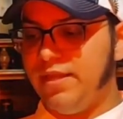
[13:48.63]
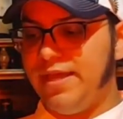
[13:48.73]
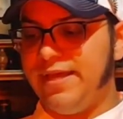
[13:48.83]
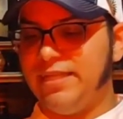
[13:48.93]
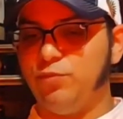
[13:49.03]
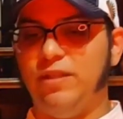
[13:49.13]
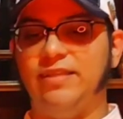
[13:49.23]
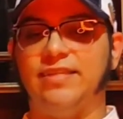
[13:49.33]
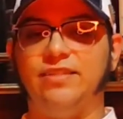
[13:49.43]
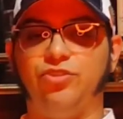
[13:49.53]
as well
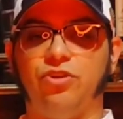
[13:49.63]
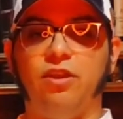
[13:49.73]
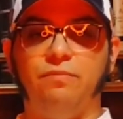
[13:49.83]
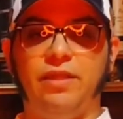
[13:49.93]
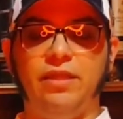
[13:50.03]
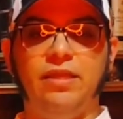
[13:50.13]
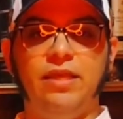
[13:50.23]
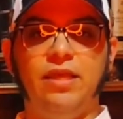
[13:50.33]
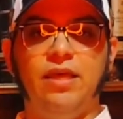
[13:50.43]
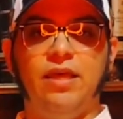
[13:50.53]
as gastronomy
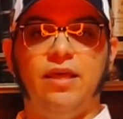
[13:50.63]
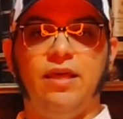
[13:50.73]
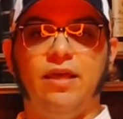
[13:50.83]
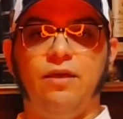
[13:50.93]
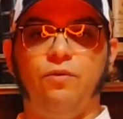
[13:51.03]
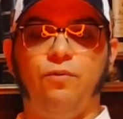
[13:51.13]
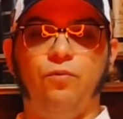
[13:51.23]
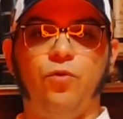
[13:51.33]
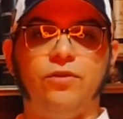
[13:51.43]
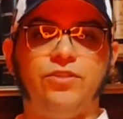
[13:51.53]

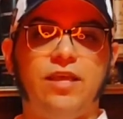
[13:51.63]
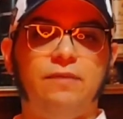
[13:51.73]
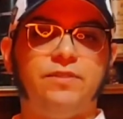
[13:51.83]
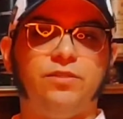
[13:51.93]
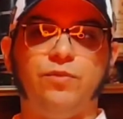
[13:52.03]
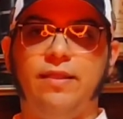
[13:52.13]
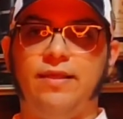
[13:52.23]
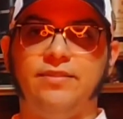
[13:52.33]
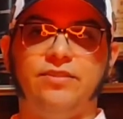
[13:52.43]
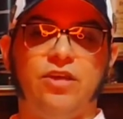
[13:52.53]
workshops, as well
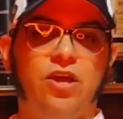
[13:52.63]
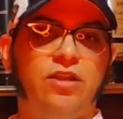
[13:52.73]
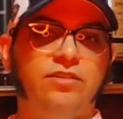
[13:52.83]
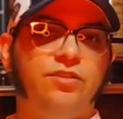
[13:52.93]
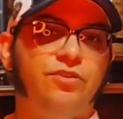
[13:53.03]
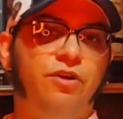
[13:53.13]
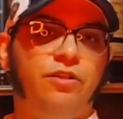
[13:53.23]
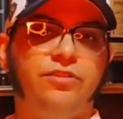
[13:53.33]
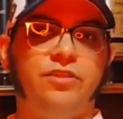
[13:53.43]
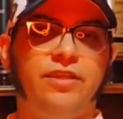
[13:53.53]
as art,
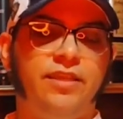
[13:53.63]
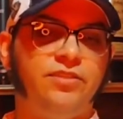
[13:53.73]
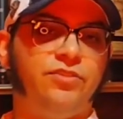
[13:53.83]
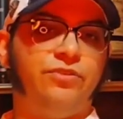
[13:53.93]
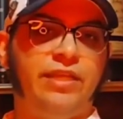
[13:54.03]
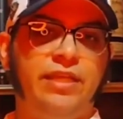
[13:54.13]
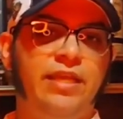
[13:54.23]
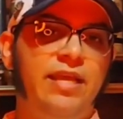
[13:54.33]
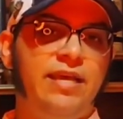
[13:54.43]
cult, history,